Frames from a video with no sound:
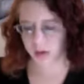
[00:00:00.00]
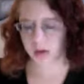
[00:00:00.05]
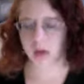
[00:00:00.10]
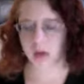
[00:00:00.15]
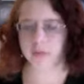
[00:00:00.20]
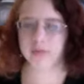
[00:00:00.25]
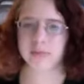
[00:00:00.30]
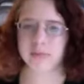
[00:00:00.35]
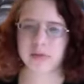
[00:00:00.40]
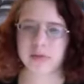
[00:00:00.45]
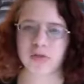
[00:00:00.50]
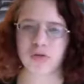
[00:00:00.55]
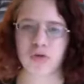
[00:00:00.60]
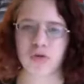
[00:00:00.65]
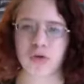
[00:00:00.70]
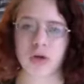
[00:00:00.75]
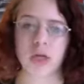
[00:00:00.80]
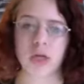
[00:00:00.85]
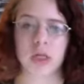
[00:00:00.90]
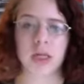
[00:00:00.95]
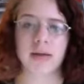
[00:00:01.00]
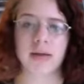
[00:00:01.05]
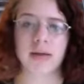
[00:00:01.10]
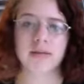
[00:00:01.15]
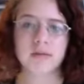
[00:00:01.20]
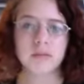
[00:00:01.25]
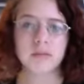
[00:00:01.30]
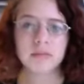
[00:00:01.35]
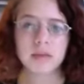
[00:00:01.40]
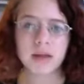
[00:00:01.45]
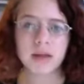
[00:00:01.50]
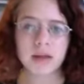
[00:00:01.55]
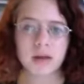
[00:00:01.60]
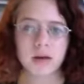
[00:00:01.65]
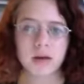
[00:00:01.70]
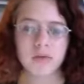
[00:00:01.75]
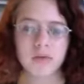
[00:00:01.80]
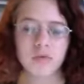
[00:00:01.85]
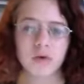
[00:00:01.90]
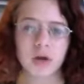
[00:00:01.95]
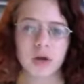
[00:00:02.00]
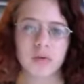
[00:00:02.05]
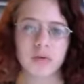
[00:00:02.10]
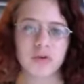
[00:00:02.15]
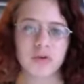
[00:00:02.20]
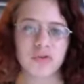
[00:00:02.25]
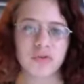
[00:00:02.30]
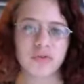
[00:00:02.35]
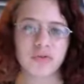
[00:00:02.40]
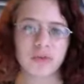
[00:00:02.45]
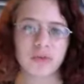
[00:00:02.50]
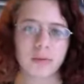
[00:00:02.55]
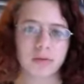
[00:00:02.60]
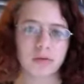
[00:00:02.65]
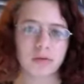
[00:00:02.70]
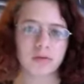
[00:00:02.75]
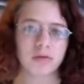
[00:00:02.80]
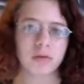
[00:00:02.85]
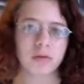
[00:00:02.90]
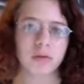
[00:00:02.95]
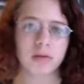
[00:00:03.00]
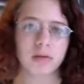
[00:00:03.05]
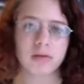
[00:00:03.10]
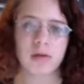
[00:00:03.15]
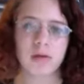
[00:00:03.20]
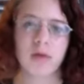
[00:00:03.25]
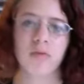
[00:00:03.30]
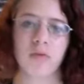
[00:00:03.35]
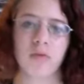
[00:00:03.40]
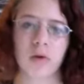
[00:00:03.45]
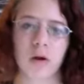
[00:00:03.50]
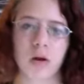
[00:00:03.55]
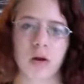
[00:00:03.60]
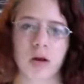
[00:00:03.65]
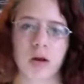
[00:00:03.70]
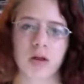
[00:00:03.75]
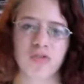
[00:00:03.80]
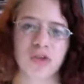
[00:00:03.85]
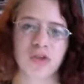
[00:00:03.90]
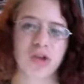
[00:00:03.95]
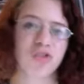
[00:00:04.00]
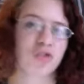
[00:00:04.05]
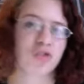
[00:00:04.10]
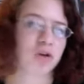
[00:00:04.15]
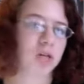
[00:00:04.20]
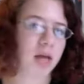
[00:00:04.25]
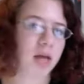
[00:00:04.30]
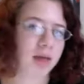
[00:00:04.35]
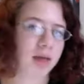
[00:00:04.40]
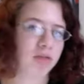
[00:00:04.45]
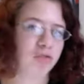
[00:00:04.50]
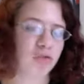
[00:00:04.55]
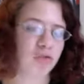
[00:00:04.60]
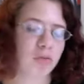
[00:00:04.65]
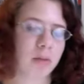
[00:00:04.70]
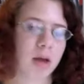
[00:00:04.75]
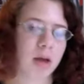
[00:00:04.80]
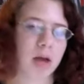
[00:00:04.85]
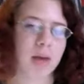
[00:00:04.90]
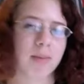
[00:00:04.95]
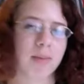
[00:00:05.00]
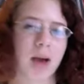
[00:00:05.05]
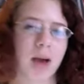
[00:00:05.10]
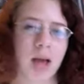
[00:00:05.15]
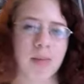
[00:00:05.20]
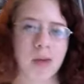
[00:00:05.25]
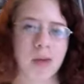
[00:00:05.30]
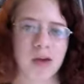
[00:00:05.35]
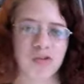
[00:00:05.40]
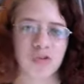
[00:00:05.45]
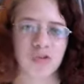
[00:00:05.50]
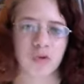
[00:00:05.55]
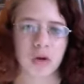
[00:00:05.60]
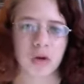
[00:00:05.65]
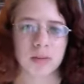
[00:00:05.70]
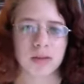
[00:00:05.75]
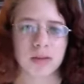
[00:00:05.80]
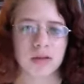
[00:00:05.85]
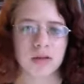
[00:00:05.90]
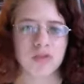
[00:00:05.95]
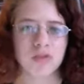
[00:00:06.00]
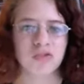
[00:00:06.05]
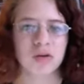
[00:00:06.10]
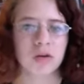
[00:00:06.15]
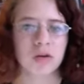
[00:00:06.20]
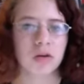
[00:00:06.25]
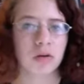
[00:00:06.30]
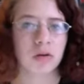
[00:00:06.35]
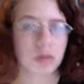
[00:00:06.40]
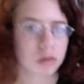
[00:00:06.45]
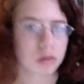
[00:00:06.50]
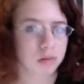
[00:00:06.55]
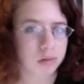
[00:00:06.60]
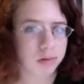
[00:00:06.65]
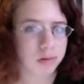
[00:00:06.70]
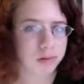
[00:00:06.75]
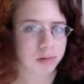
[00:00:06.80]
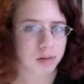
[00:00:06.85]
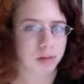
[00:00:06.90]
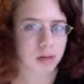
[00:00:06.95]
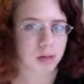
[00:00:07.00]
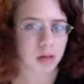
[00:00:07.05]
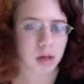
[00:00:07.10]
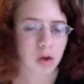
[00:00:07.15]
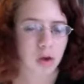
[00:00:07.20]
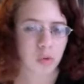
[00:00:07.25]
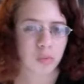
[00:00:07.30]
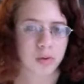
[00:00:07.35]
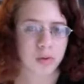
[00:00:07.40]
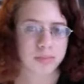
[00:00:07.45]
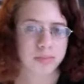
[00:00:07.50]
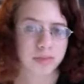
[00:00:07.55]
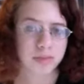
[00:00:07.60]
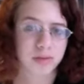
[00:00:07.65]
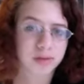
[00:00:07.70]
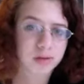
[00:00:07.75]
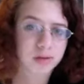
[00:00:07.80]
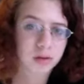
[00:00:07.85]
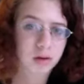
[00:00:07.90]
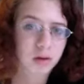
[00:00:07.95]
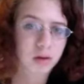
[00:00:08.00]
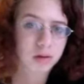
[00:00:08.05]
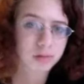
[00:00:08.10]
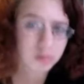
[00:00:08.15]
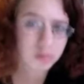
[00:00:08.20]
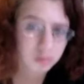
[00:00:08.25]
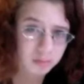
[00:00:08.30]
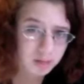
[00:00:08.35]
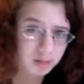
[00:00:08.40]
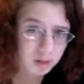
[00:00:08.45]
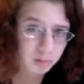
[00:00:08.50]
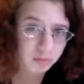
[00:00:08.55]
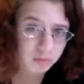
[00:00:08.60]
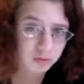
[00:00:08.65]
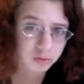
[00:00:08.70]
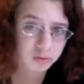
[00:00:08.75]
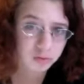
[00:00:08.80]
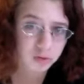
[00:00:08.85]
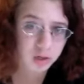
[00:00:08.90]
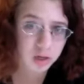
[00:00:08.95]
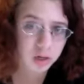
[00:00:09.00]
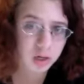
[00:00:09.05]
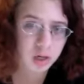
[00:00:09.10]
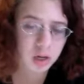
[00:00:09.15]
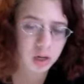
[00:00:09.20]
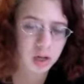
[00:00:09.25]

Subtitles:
I was supposed to create a lesson plan of what I would do if I was using the software in an educational classroom. I'm actually going to be teaching adults, but this can also be helpful for